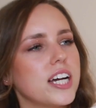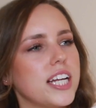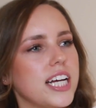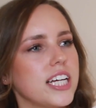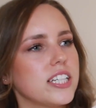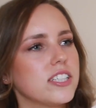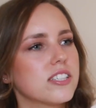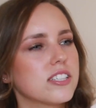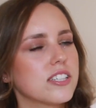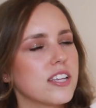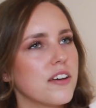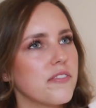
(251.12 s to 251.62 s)
and
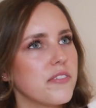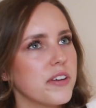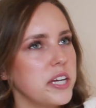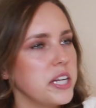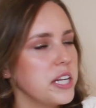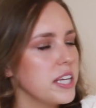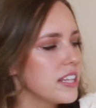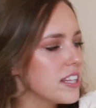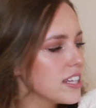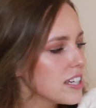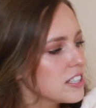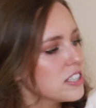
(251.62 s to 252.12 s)
I just love
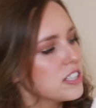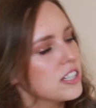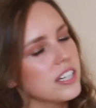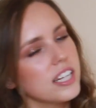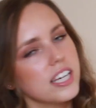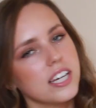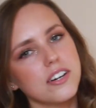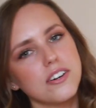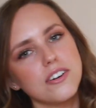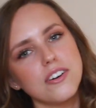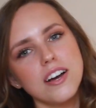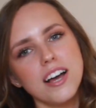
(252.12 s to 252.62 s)
anything
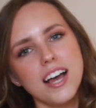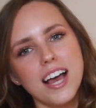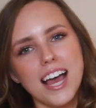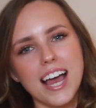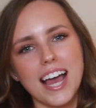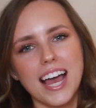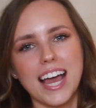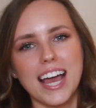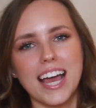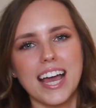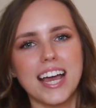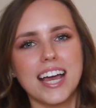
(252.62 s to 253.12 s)
chenille,
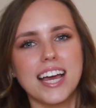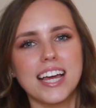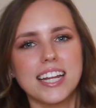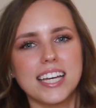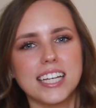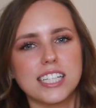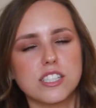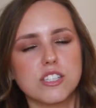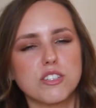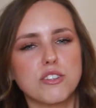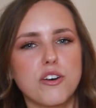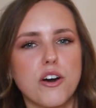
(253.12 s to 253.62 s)
and
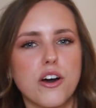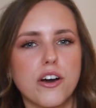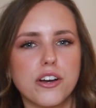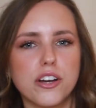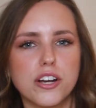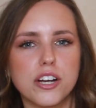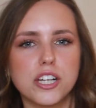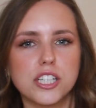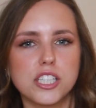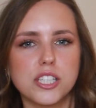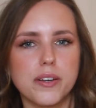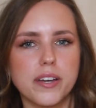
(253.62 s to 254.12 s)
it's
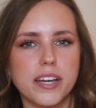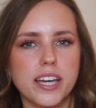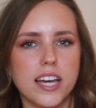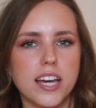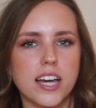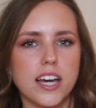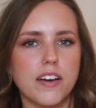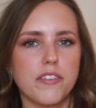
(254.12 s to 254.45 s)
longer so it can